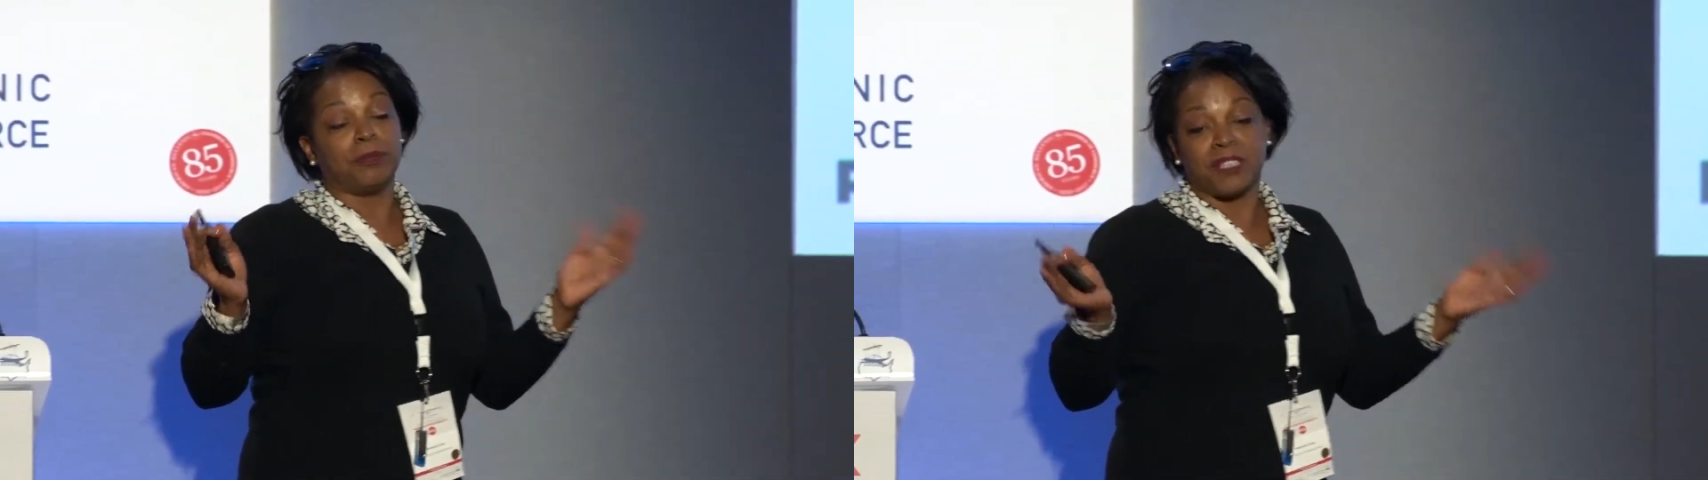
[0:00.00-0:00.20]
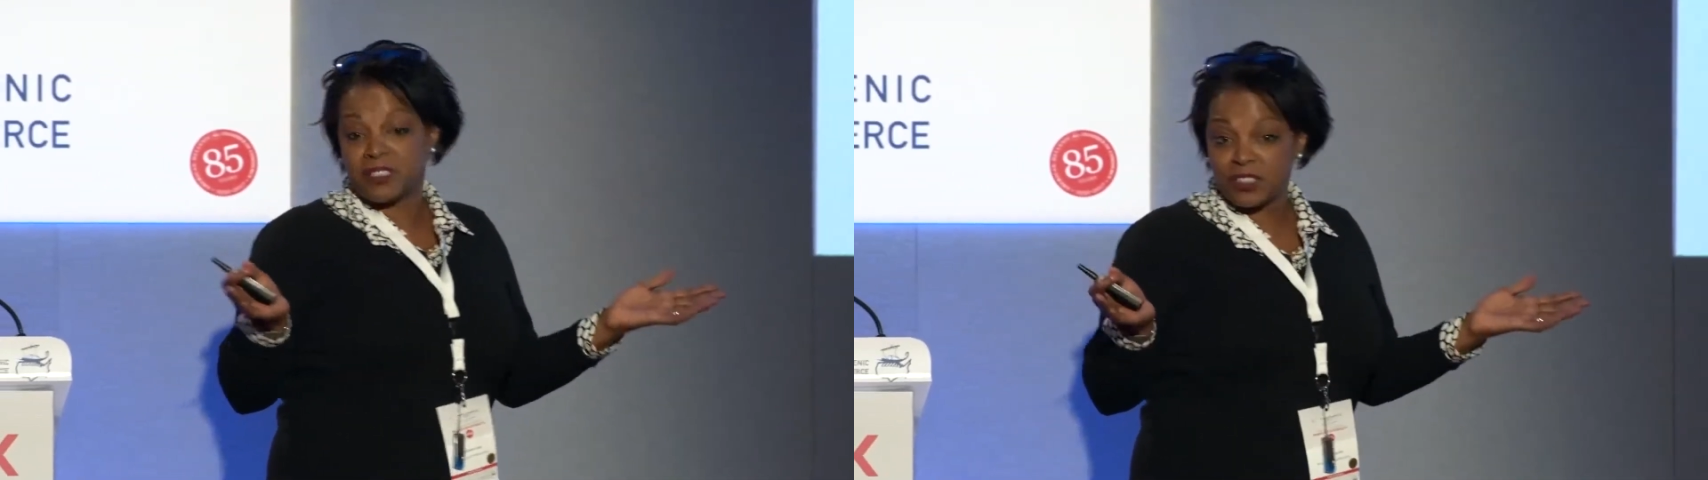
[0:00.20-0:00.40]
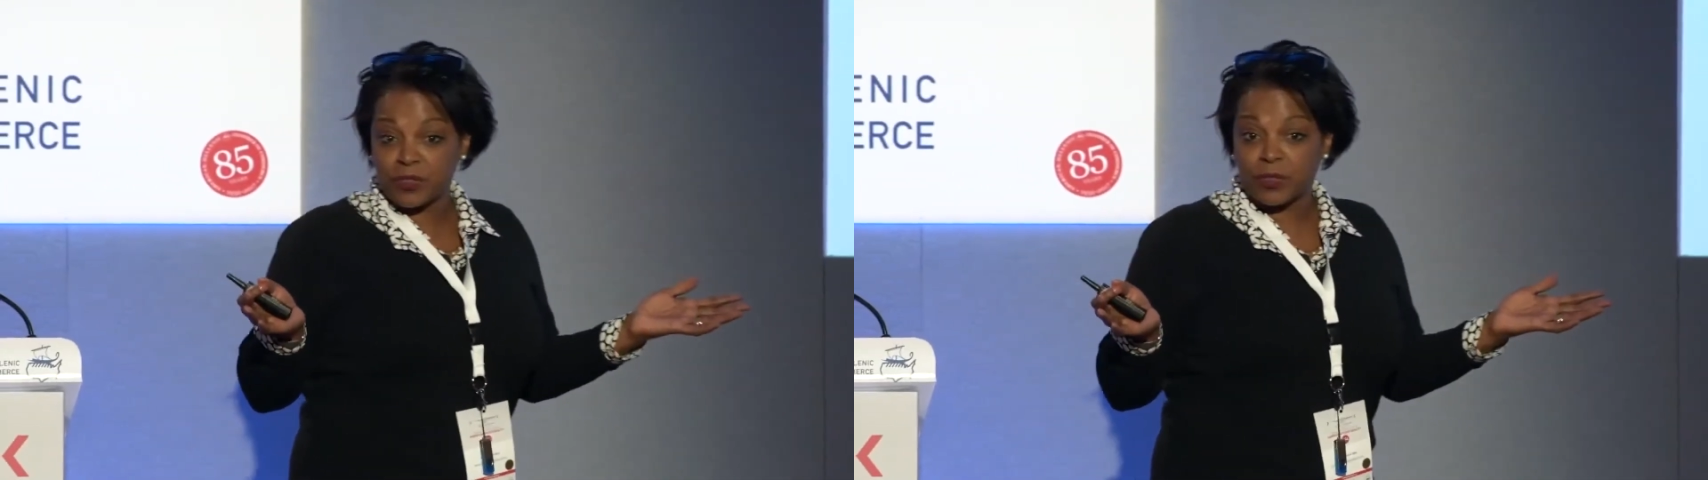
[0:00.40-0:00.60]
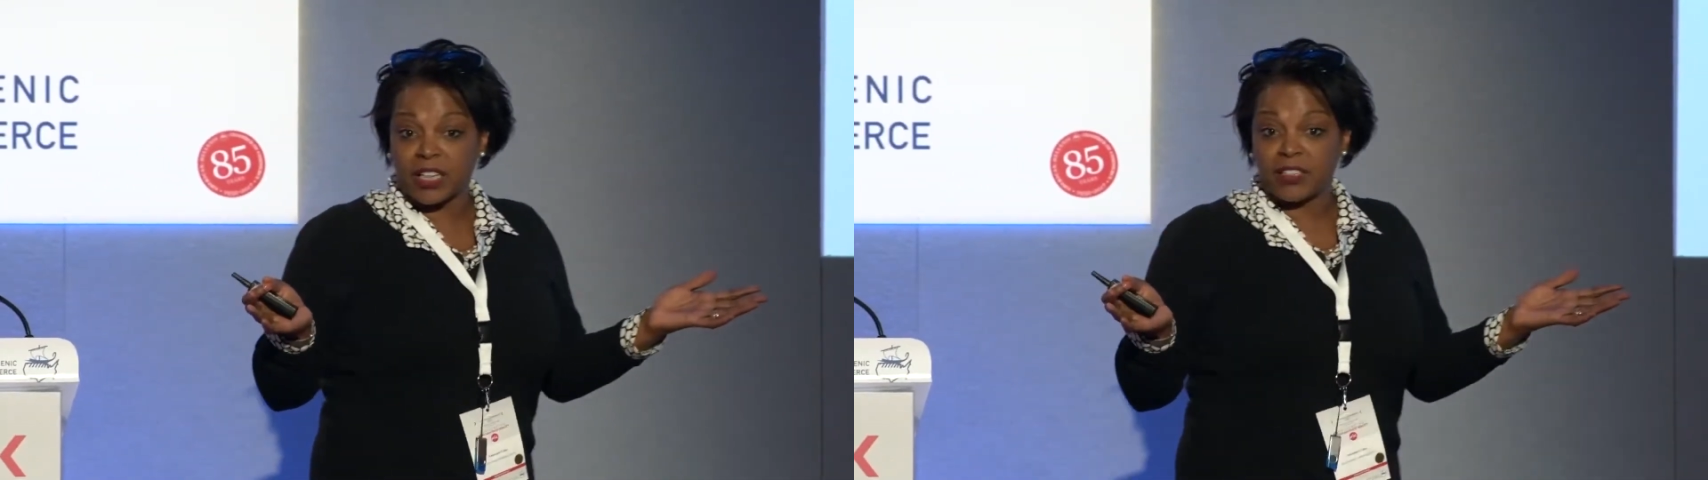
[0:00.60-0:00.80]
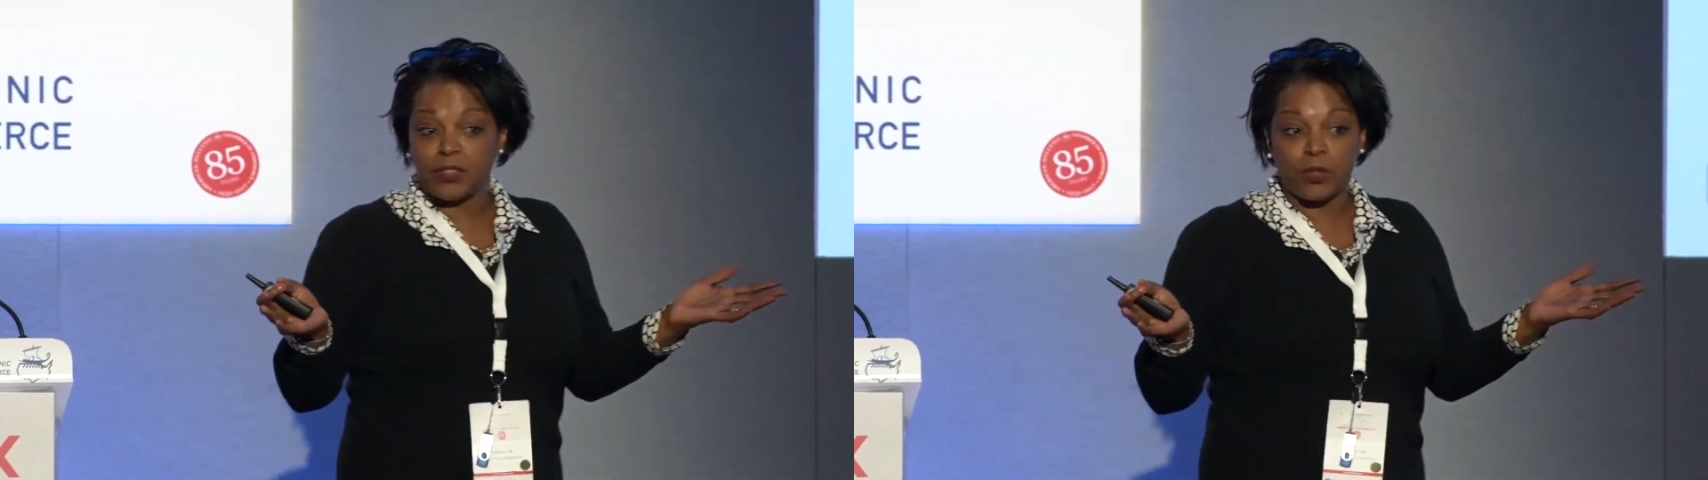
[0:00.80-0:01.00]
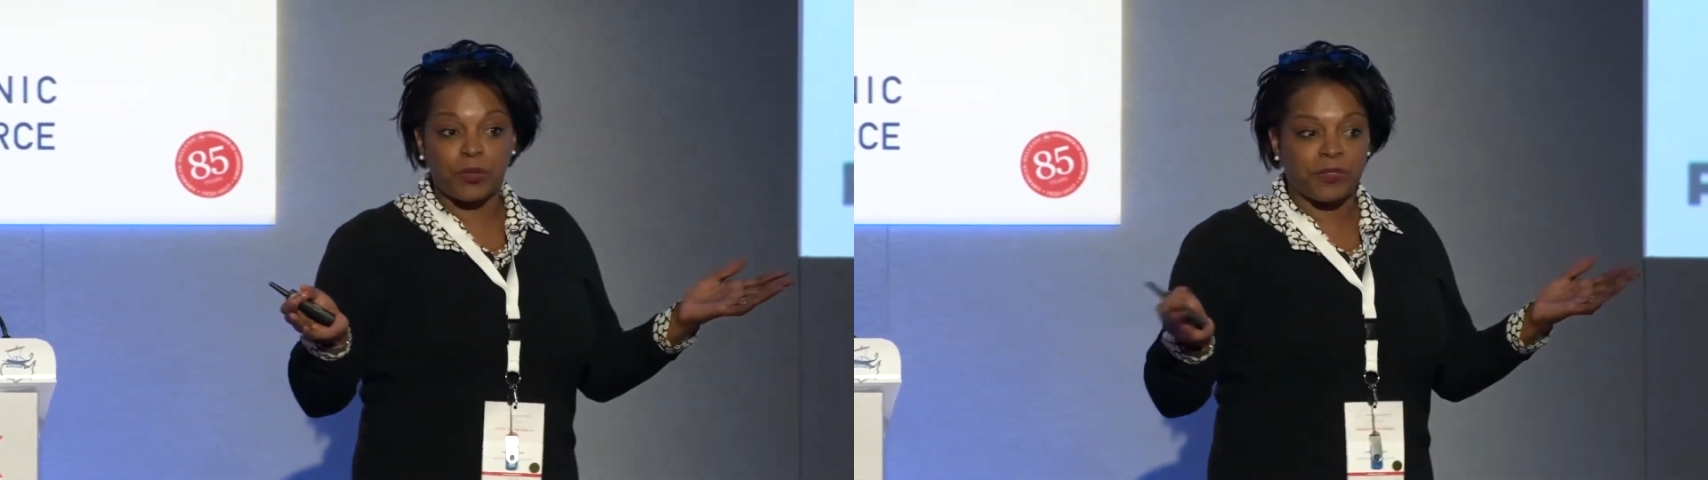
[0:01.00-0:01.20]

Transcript: business friend who